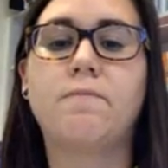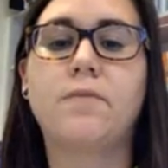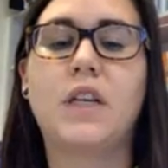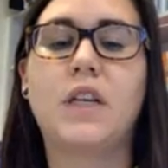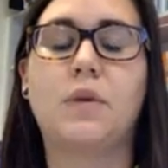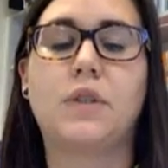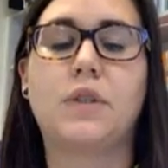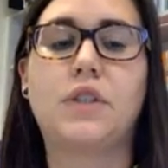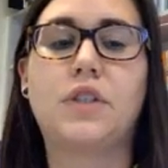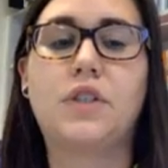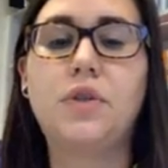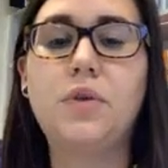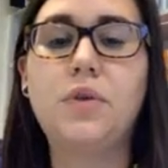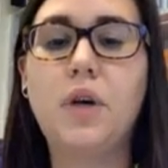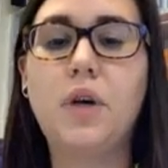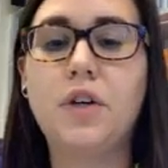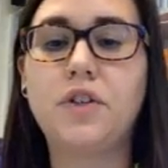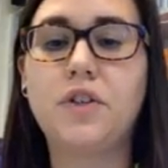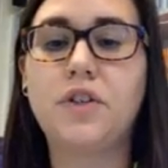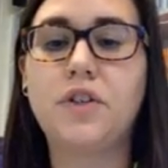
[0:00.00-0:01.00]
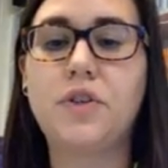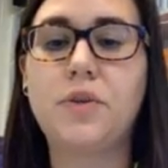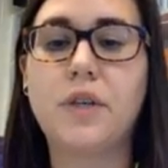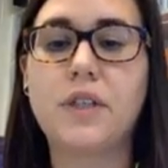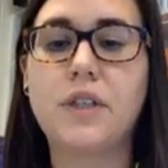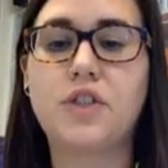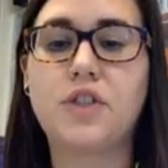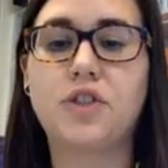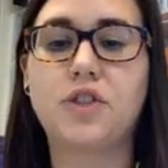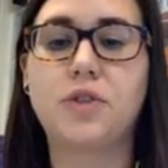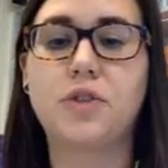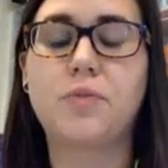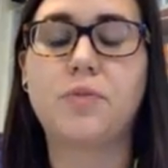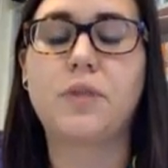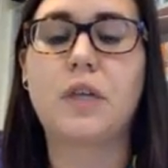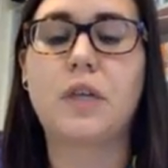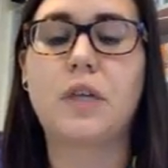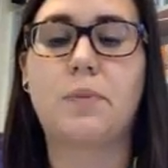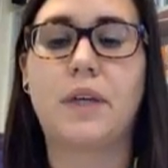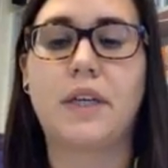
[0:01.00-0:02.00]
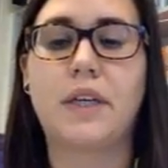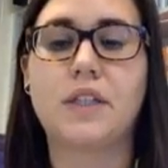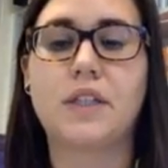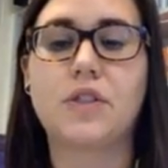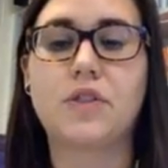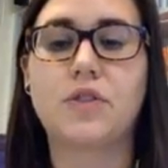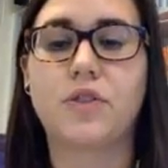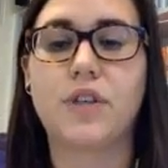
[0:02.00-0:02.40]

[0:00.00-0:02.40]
It was 200 U.S. troops up against